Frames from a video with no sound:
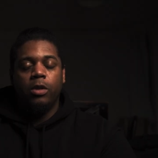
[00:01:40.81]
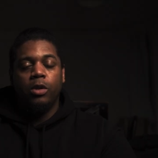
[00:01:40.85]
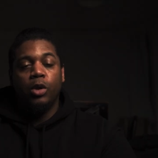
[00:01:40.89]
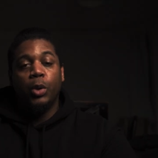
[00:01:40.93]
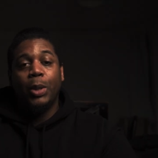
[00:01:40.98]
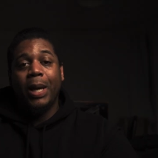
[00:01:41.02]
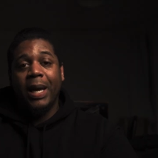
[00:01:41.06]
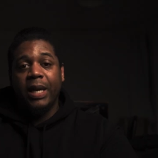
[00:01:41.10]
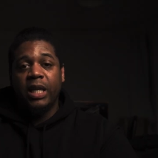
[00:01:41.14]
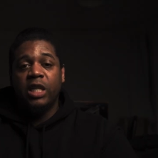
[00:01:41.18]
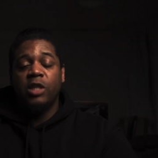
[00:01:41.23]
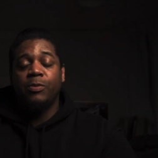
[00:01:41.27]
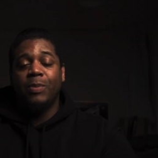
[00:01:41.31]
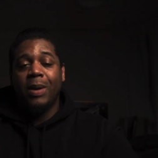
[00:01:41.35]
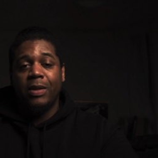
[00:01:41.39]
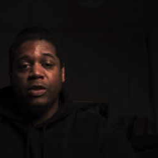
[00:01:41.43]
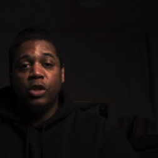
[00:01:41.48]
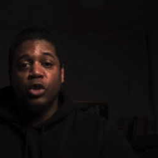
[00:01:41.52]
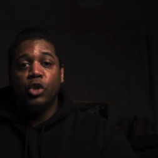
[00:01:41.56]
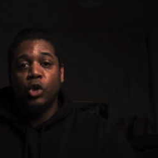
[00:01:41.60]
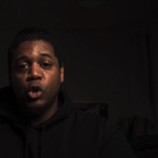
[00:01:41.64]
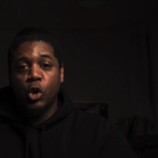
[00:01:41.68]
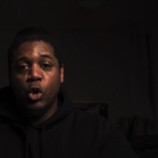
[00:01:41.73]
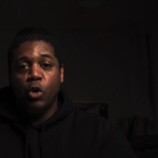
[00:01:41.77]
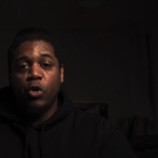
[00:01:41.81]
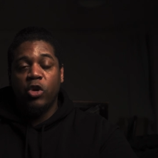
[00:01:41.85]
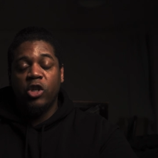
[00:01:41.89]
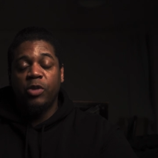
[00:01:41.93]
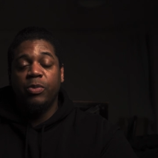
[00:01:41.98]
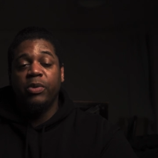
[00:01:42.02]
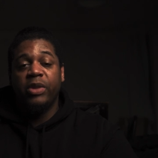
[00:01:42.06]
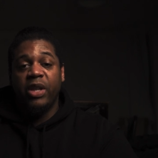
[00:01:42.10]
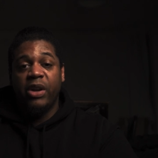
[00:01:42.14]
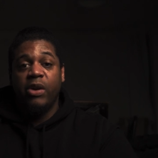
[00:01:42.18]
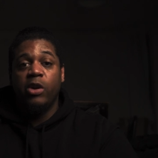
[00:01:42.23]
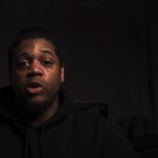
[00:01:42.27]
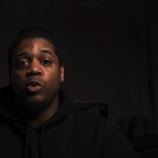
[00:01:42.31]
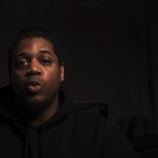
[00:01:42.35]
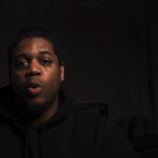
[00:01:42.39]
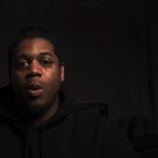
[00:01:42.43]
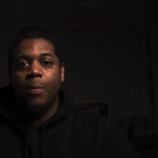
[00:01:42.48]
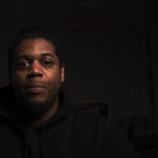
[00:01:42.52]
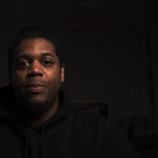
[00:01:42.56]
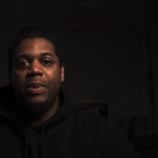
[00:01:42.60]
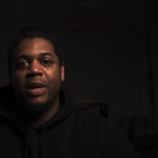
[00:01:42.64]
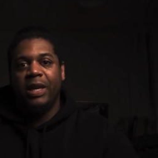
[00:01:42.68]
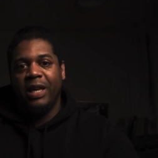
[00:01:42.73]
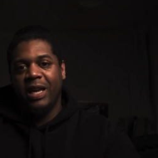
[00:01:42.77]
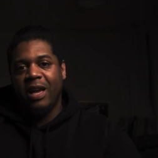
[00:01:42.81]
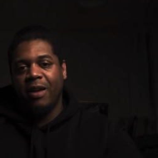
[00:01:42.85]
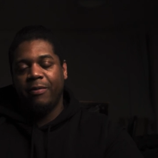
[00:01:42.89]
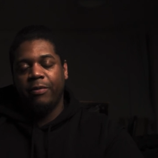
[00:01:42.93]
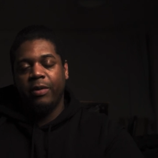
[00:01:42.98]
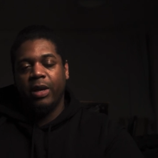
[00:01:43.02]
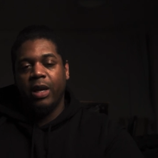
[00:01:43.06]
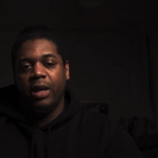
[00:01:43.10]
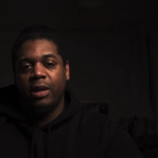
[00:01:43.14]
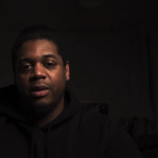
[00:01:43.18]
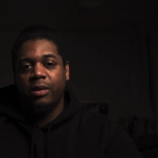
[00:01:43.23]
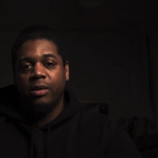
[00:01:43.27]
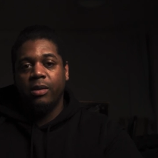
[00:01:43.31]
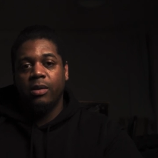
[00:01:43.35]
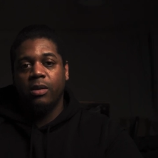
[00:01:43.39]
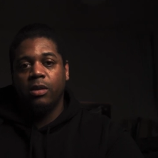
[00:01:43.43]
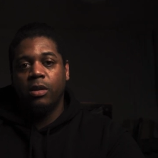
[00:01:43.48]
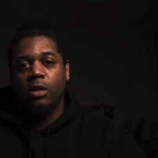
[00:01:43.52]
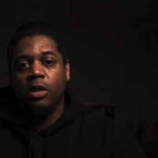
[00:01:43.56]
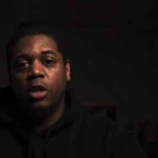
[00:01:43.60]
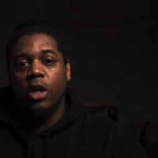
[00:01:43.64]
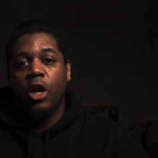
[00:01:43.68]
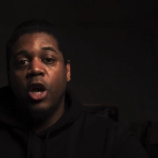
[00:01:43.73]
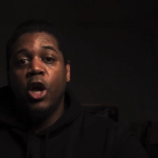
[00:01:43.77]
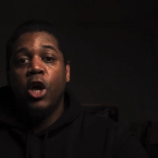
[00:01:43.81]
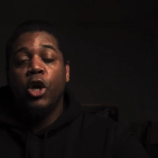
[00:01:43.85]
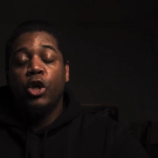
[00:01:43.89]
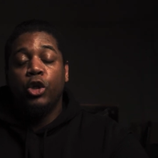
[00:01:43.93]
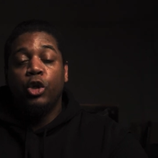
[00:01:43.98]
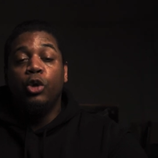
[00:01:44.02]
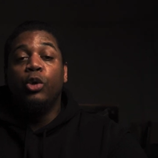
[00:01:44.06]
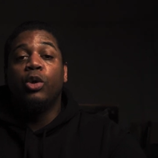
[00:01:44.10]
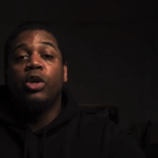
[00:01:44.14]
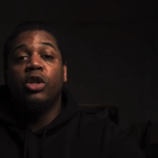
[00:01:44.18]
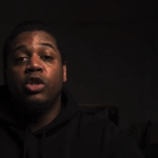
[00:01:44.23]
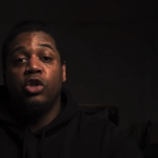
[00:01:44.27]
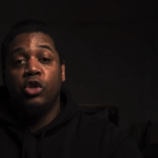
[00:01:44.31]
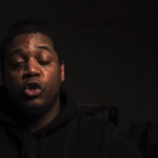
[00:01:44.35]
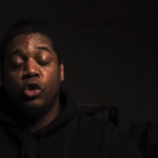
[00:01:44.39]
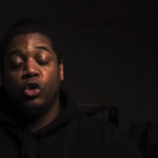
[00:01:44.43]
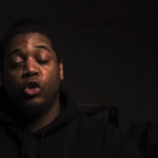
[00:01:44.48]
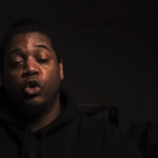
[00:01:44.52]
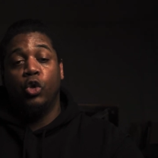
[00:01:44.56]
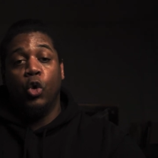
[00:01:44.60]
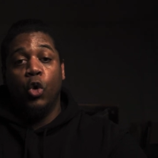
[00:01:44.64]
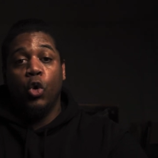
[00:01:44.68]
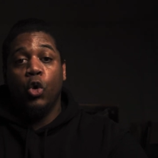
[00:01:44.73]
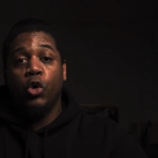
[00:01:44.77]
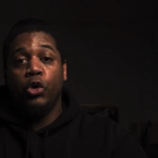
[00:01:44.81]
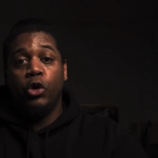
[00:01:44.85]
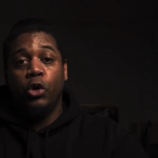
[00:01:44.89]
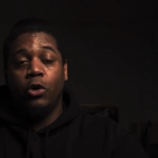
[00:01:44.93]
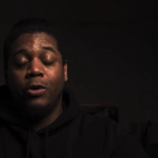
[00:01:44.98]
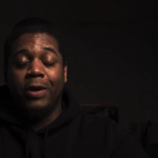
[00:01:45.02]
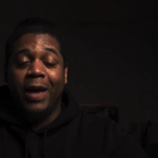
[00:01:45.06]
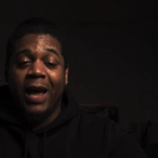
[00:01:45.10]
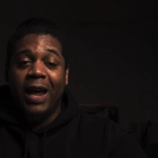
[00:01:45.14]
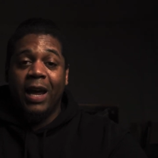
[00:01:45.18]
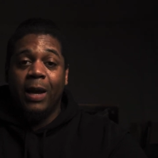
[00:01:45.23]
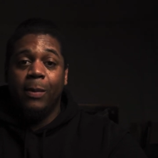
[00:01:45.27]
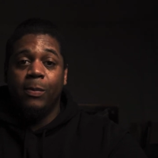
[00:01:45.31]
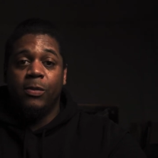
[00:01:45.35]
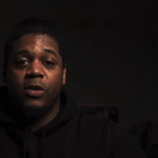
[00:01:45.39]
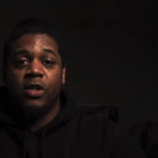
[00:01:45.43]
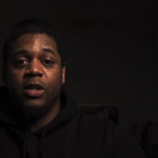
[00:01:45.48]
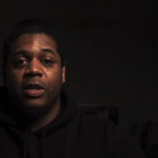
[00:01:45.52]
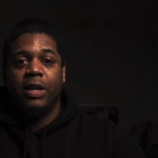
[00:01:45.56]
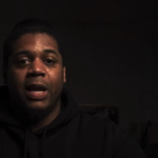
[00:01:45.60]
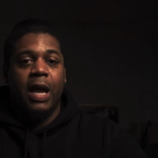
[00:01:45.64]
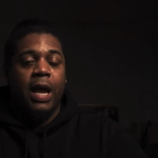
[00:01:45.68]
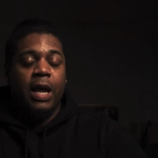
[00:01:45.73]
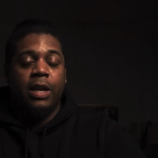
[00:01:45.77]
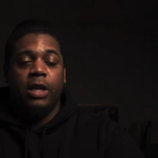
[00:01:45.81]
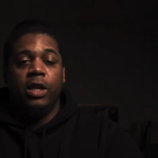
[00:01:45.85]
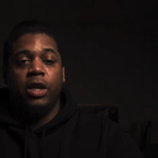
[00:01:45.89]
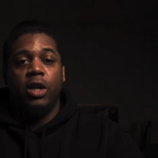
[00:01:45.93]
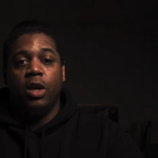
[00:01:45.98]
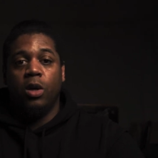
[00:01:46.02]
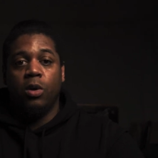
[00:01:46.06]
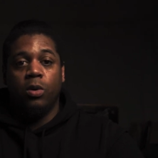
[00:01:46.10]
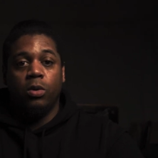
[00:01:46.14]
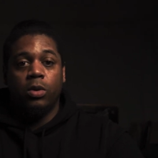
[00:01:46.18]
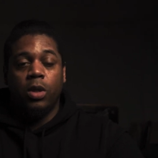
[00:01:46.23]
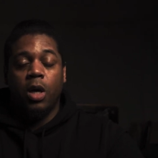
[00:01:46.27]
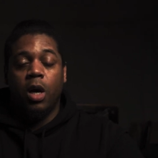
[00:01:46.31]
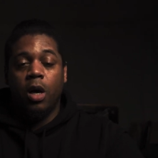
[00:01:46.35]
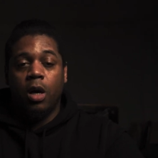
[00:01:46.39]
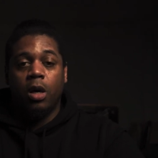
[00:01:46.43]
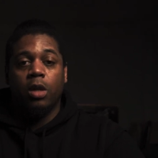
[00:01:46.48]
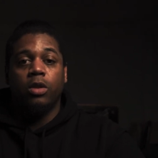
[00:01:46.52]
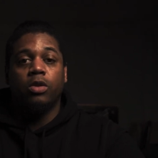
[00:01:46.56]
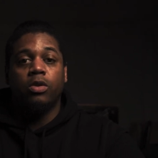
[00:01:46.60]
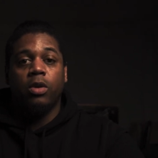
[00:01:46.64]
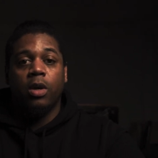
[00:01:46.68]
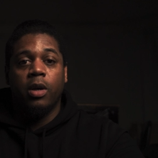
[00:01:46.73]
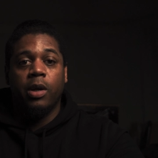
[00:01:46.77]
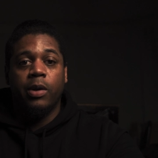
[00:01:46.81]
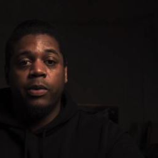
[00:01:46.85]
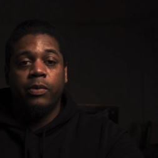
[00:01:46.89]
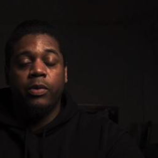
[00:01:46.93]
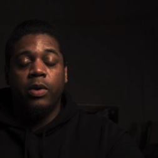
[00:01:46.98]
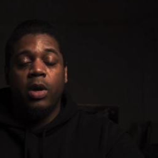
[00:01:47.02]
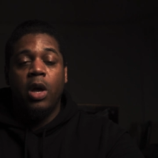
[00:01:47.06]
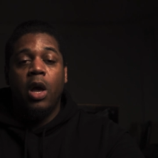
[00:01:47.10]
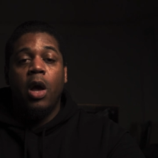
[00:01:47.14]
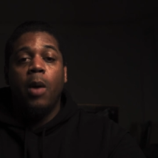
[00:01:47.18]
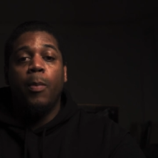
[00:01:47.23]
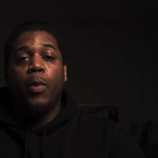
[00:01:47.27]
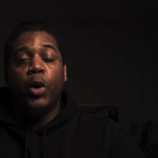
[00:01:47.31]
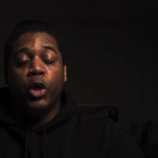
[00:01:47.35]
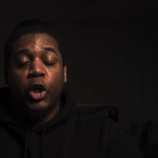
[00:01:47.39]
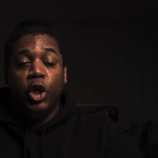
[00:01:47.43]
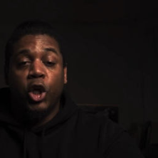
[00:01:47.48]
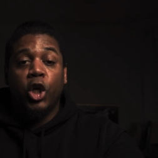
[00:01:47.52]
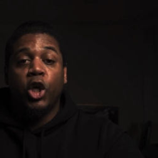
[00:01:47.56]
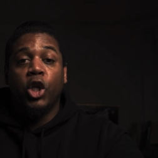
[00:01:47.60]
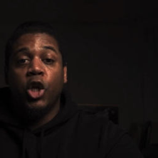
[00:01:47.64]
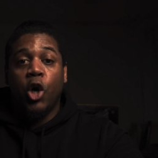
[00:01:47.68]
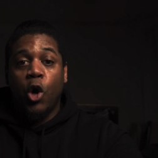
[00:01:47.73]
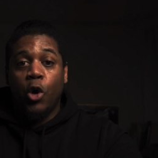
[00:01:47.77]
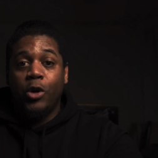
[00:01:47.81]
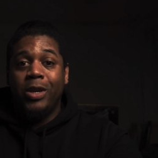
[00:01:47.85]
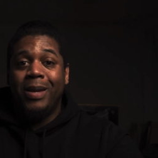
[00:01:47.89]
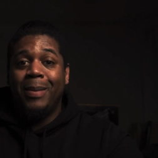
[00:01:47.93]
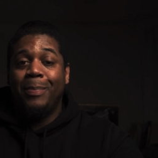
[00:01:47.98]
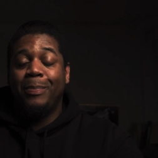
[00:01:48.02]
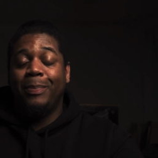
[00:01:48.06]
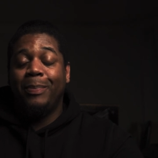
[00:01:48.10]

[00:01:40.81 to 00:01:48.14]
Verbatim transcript: You can expand the storage, but there is one big caveat. You can store your games on any old hard drive, but you can only